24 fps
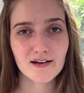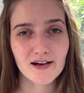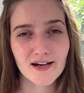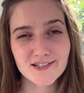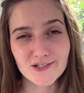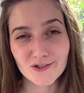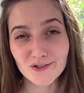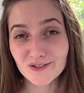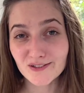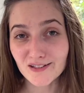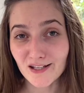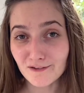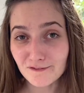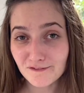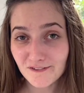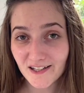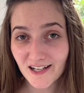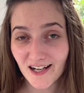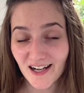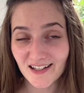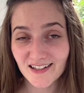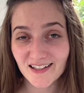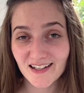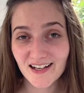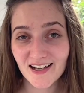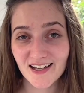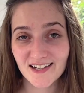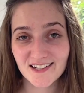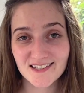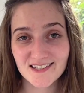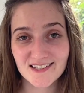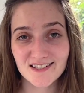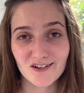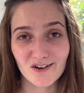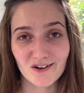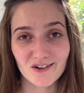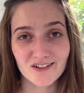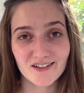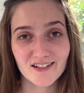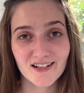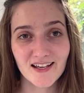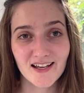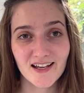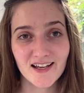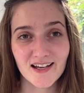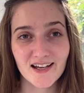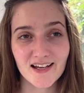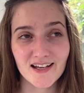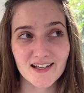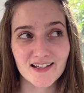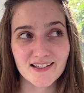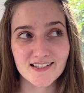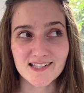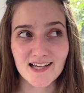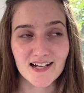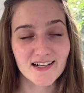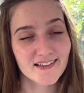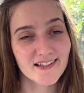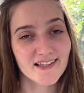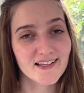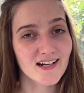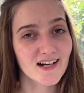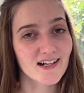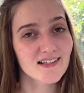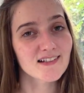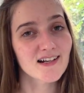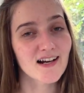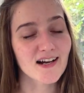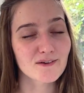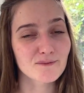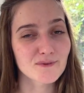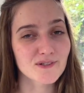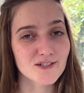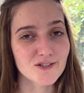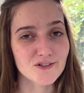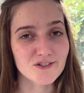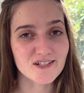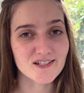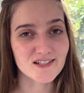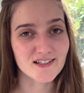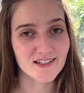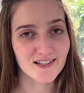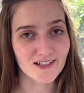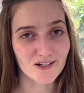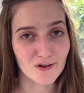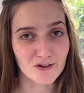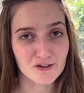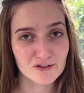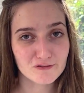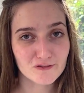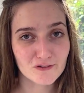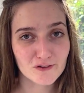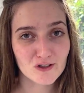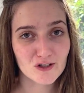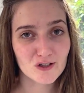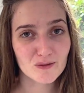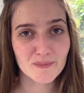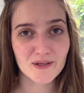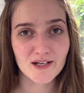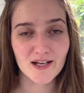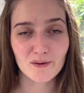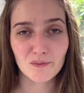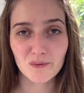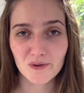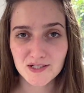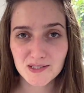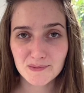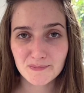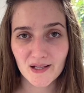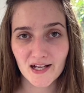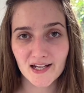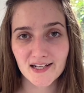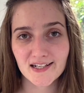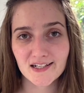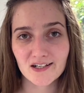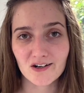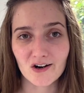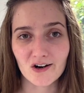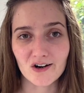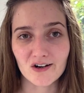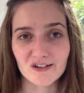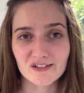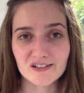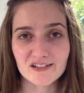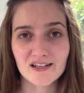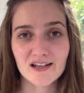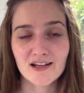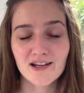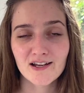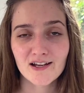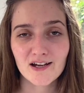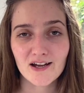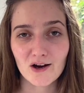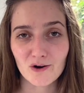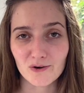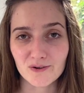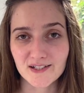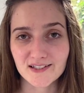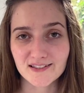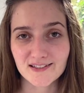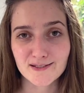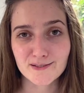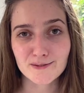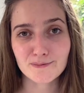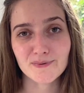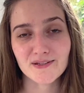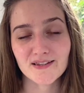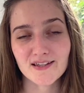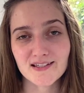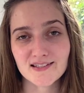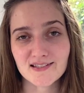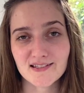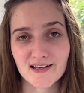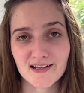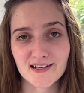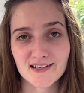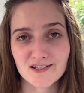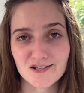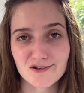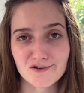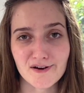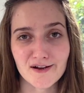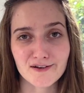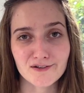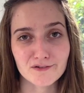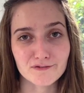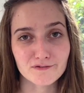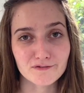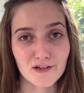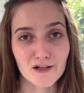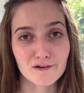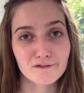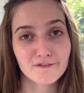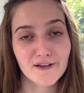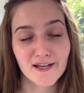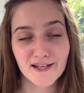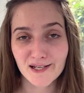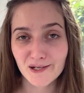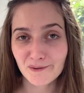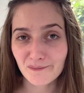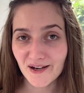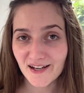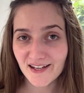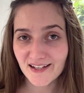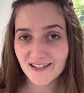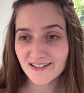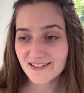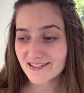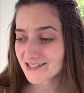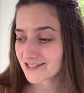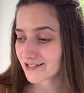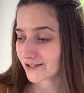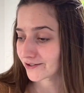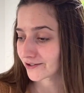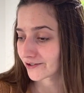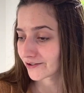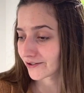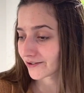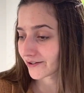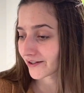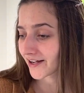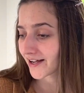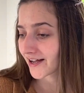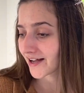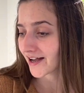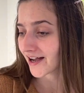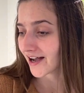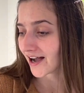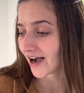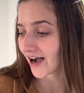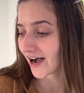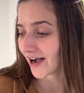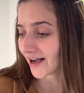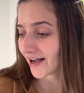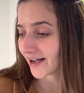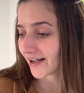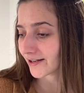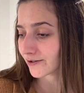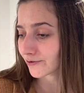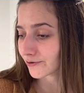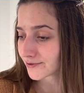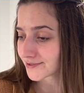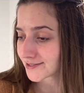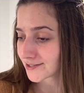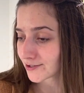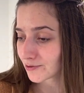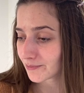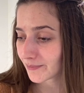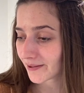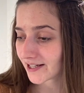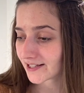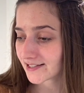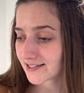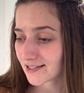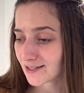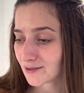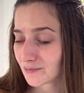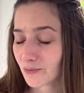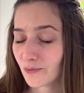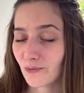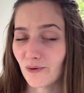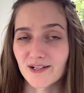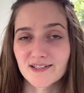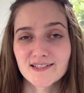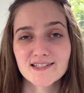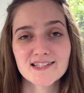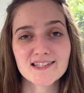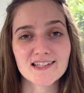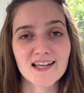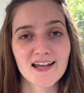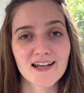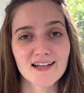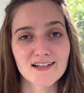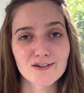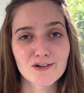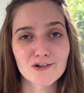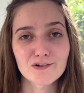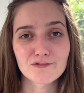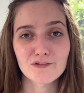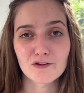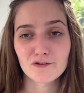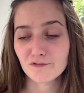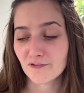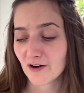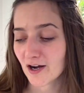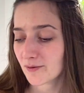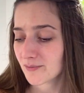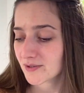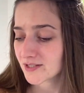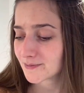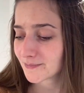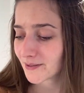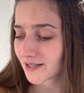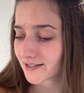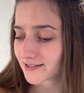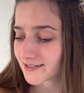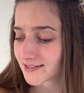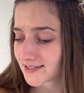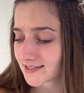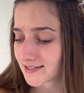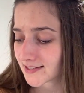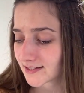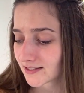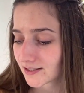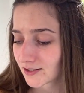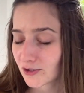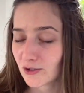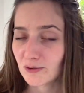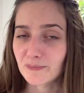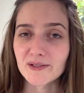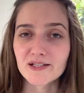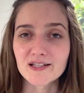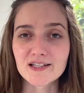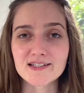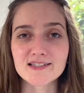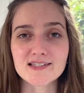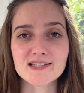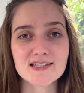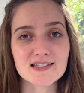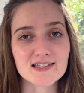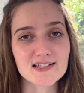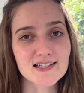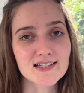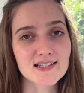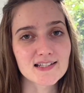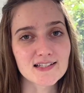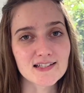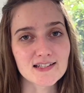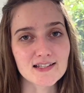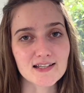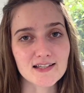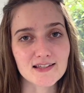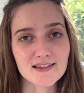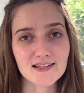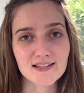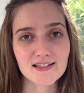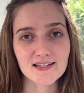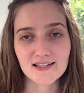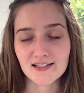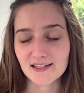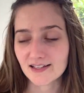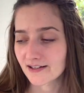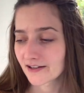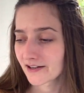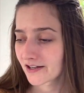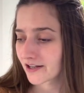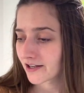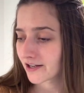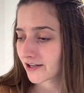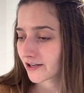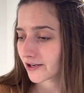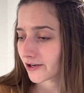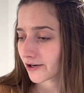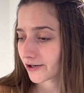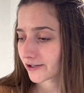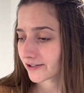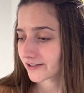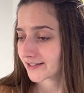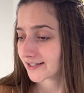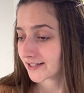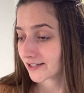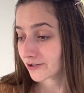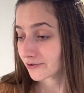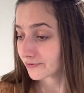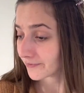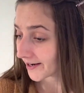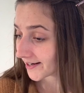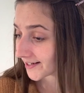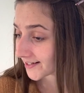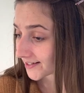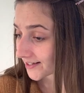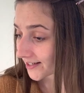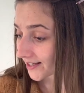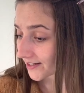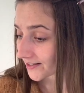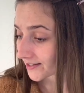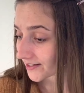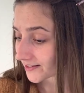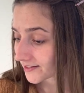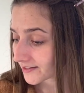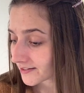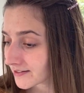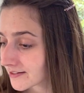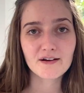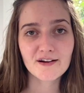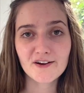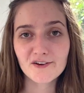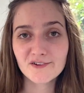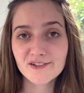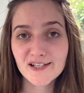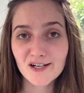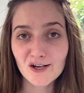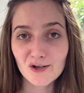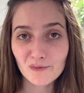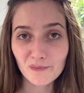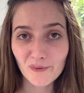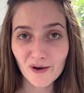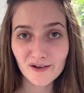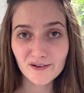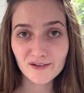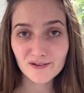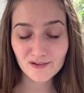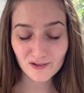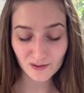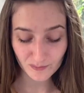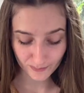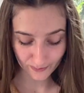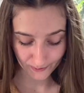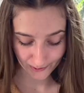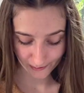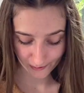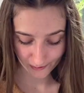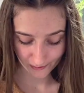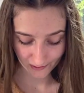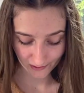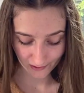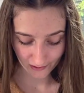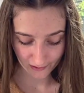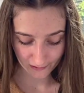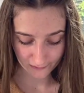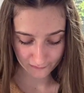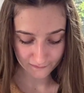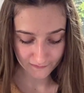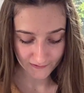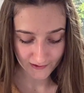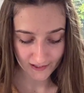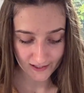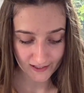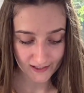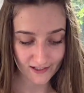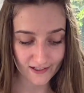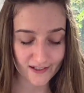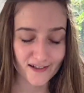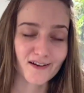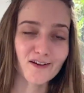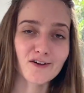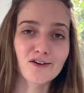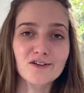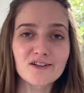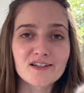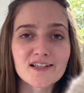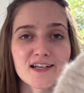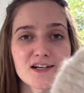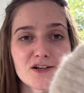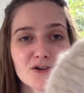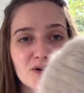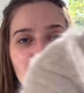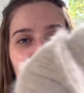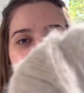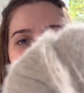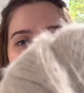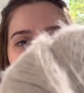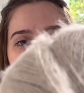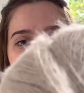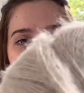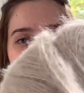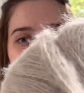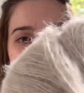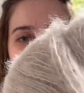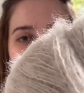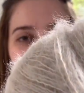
I don't love the colour, and it's not exactly a colour I would usually go for, but I was planning on holding this with a second strand of fluff anyway, so I also picked up 1 skein of the Fyberspates Cumulus in the early grey colour. I only got 1 ball of the early grey